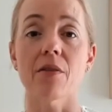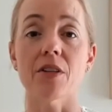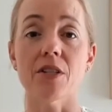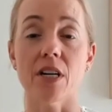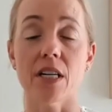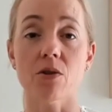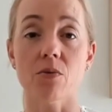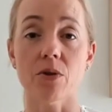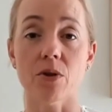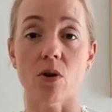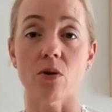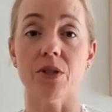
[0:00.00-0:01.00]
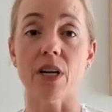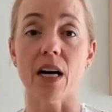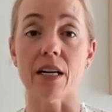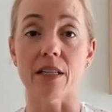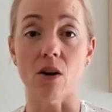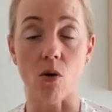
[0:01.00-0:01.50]
The test results
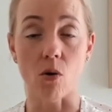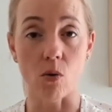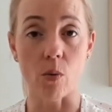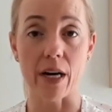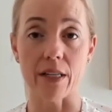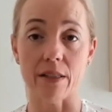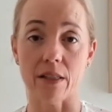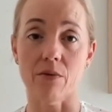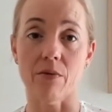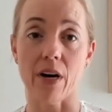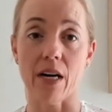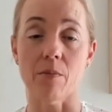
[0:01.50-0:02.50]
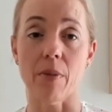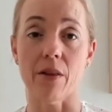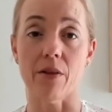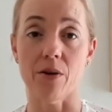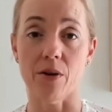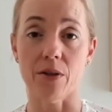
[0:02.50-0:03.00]
are always conveyed by
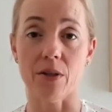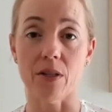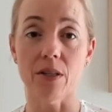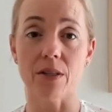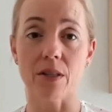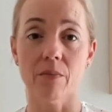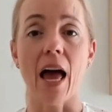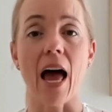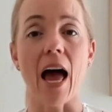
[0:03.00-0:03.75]
the nurses.